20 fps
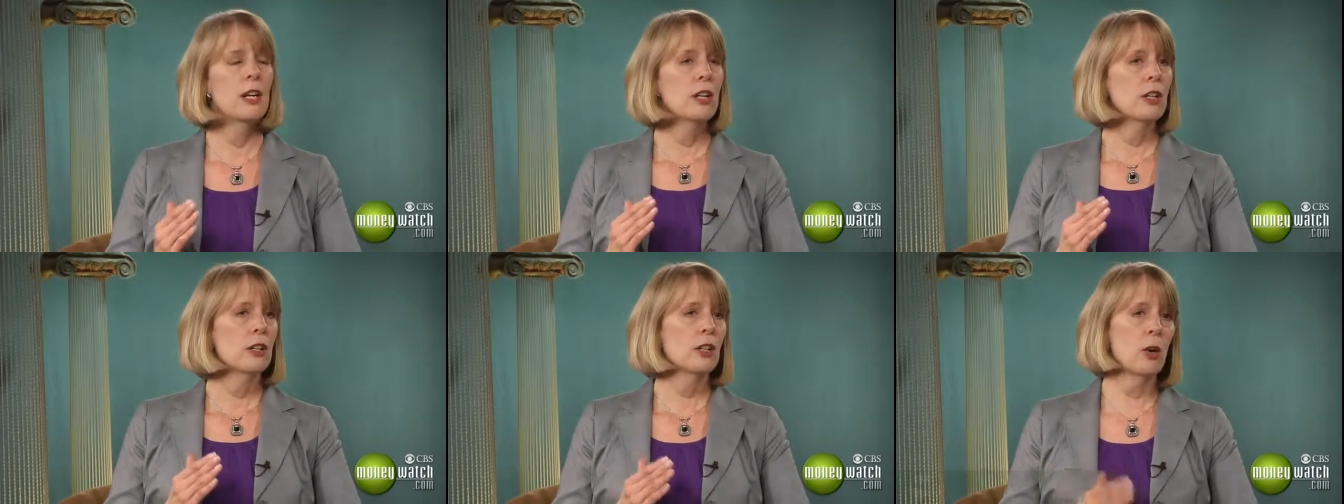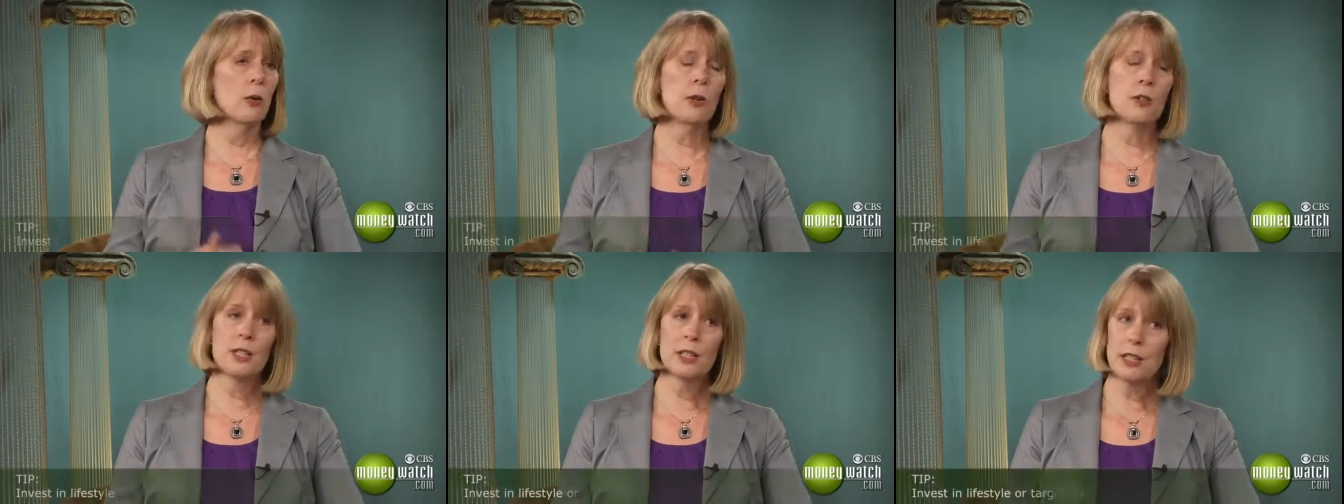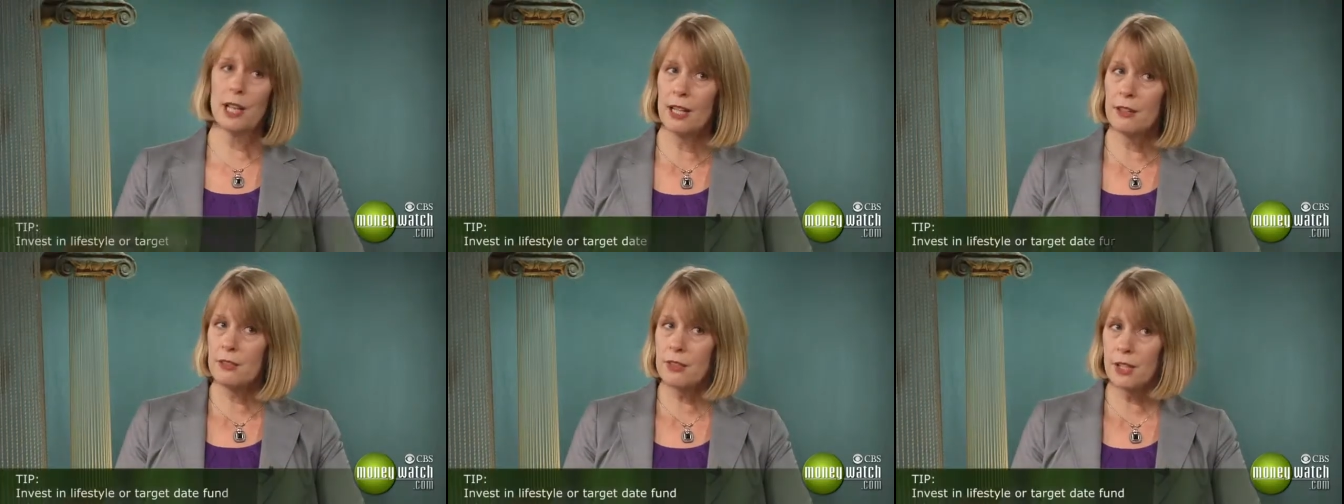go with a
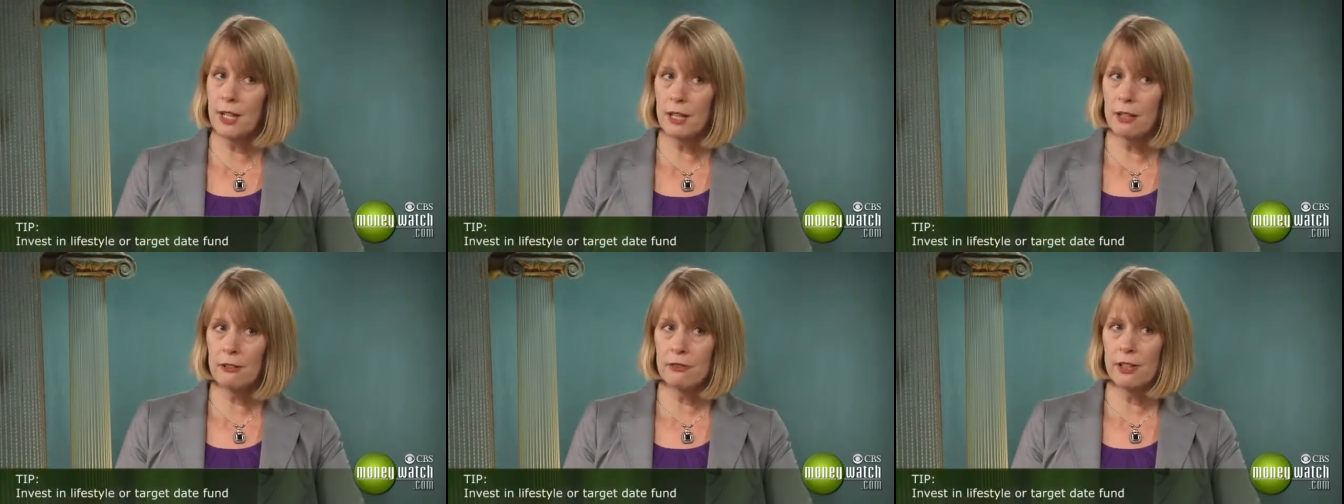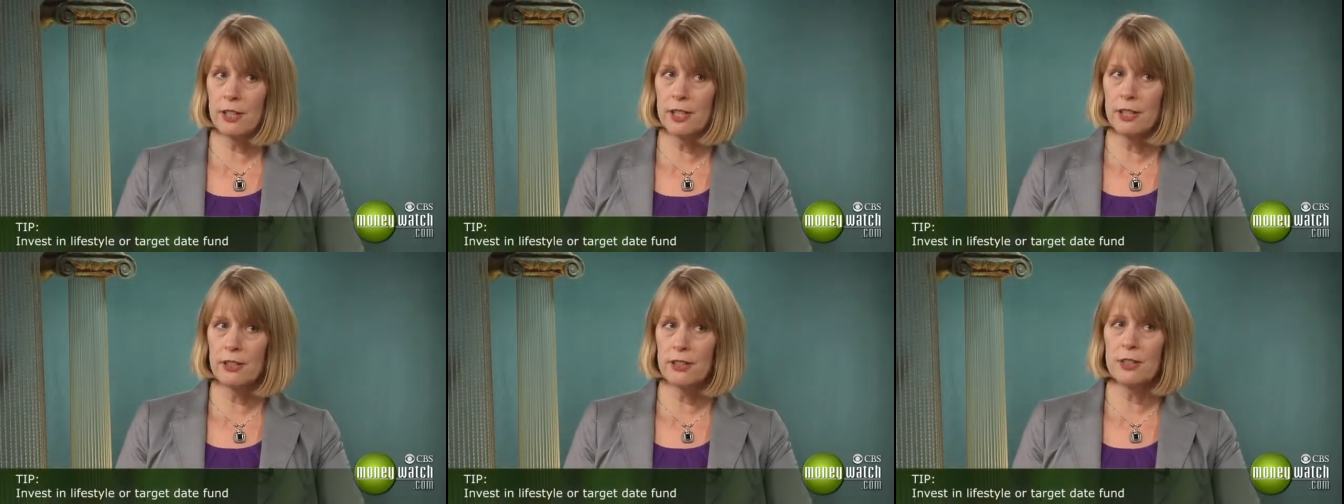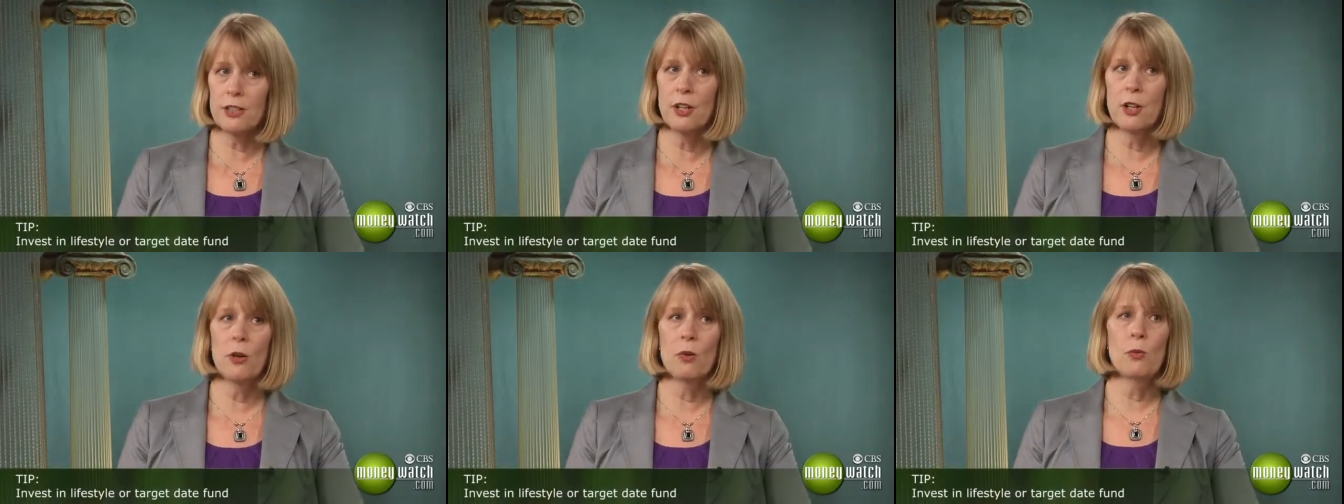lifestyle
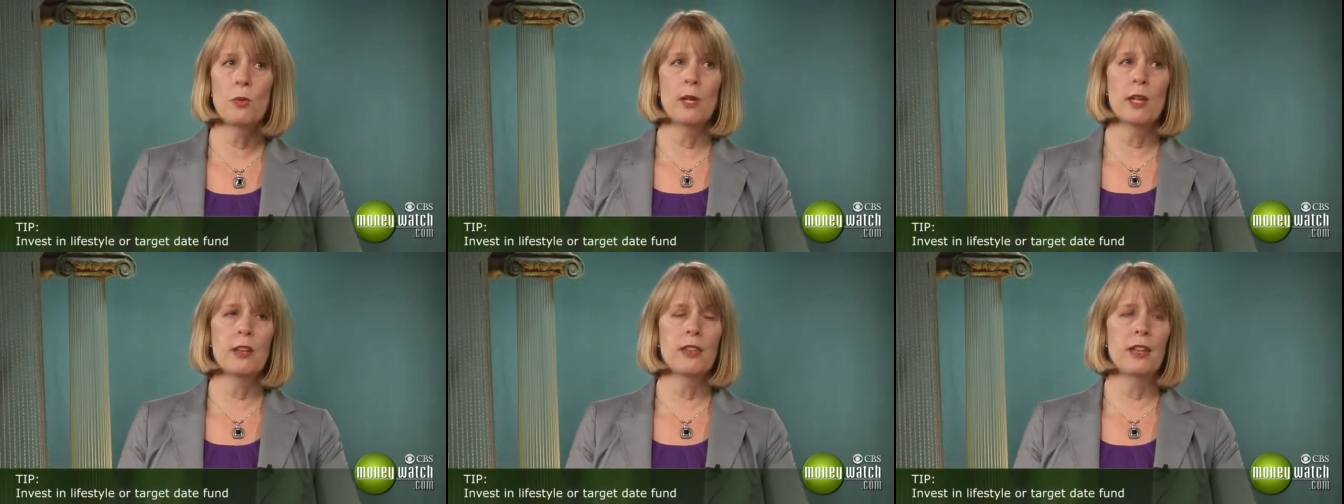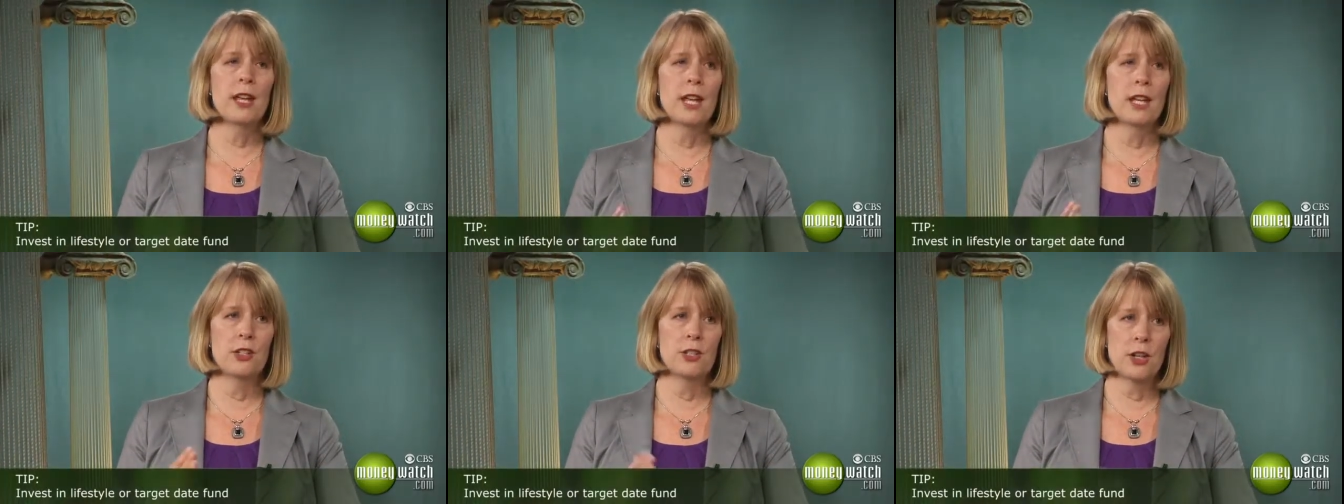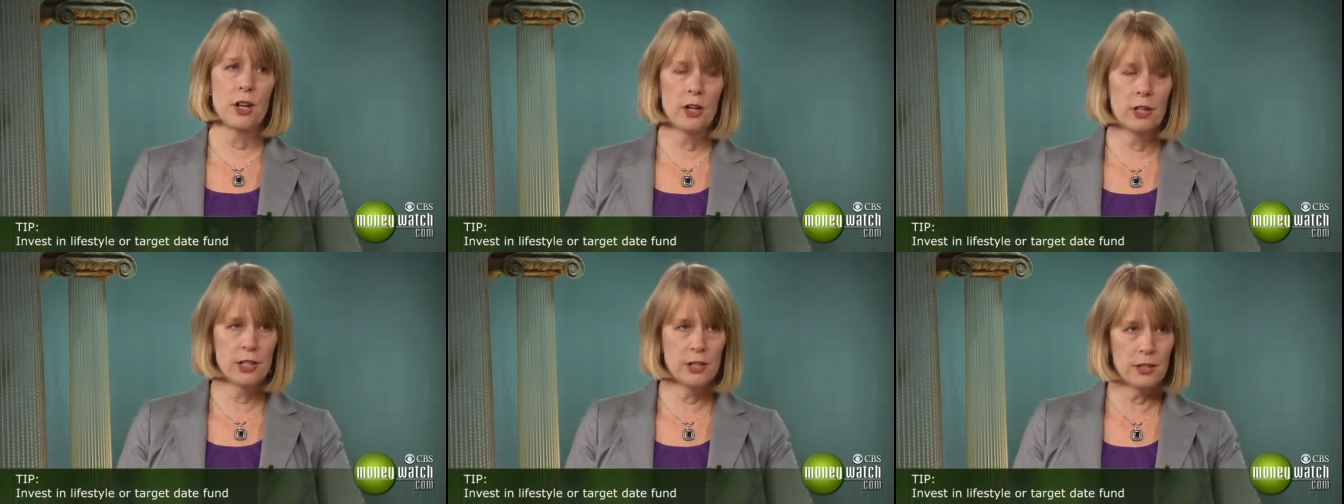fund, go with a
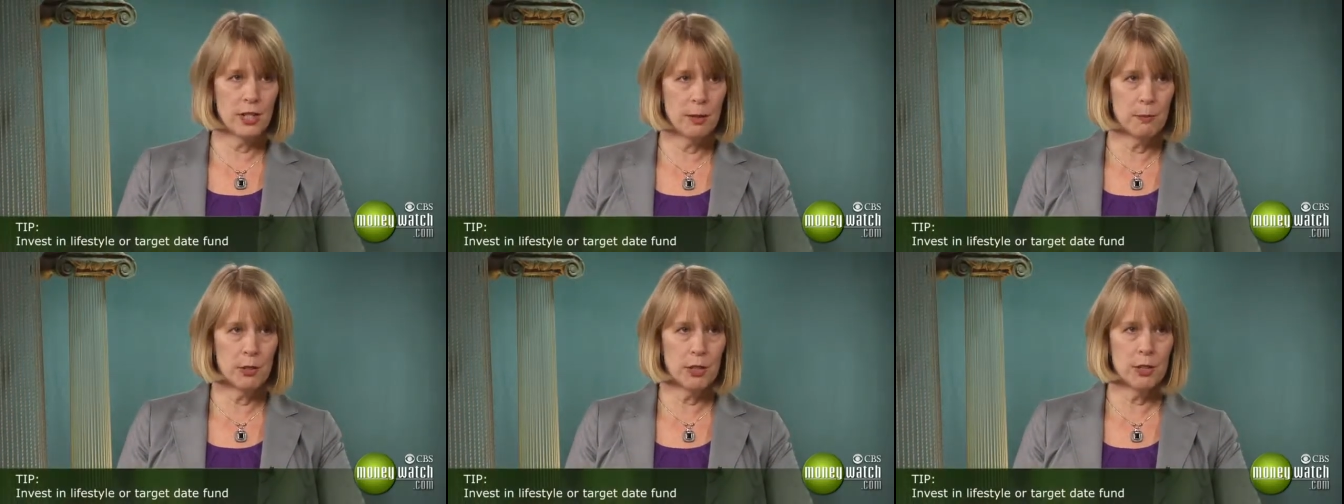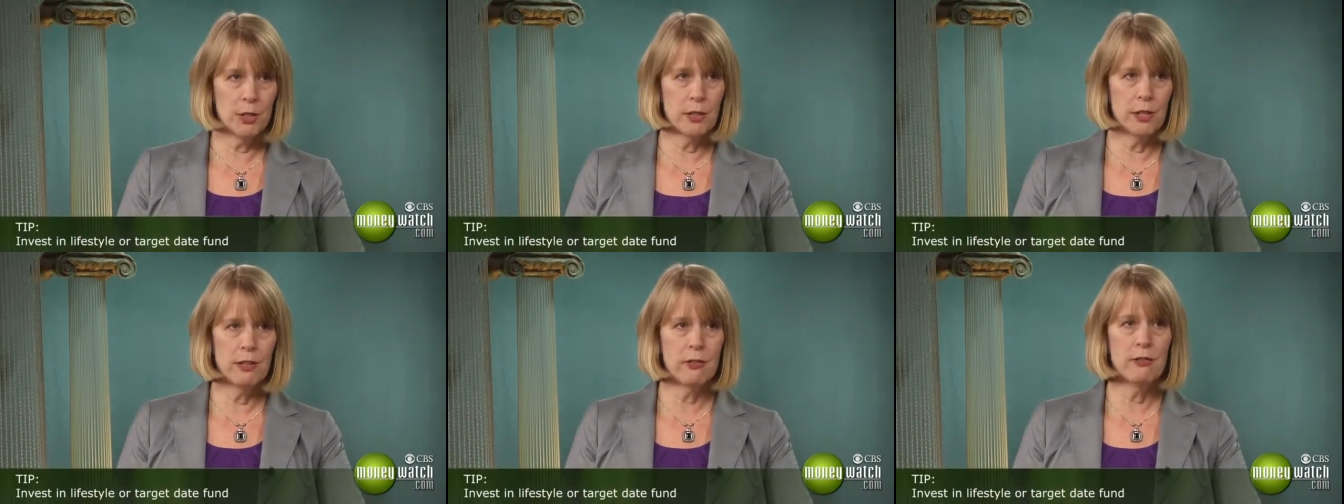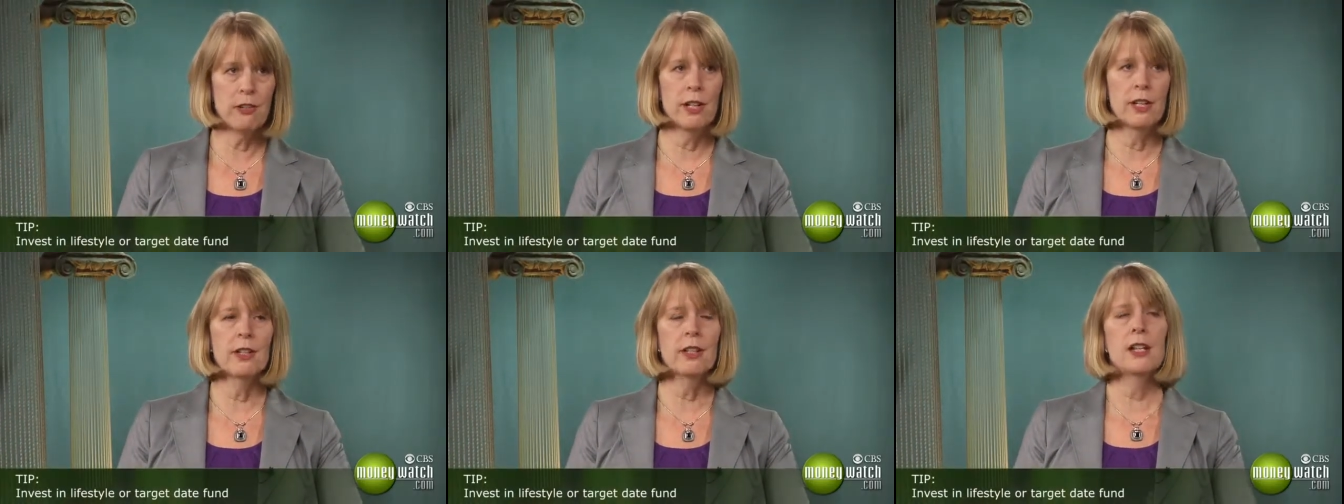target date maturity
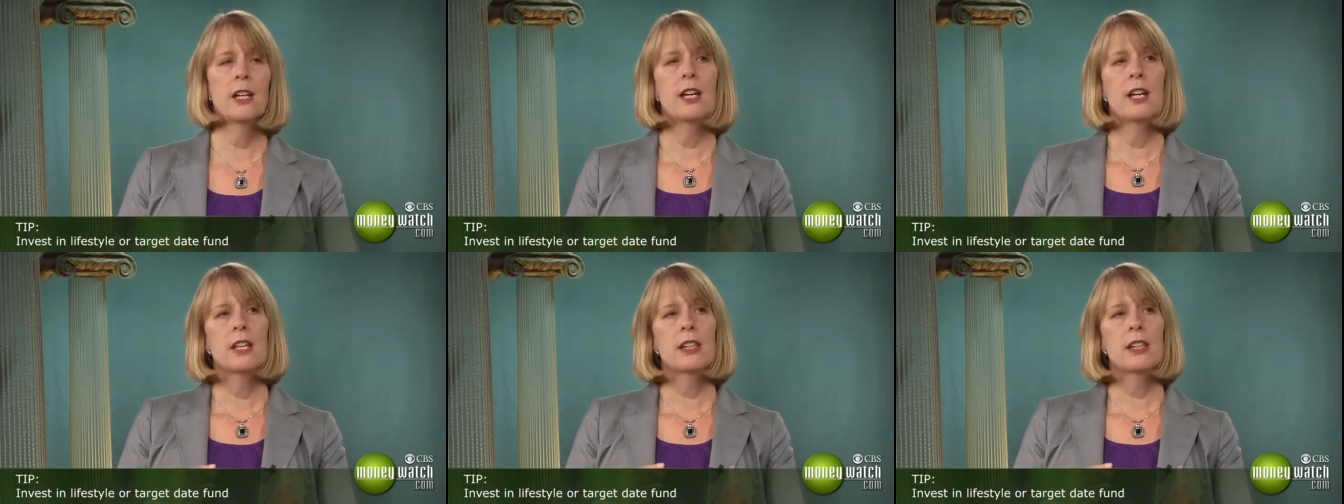fund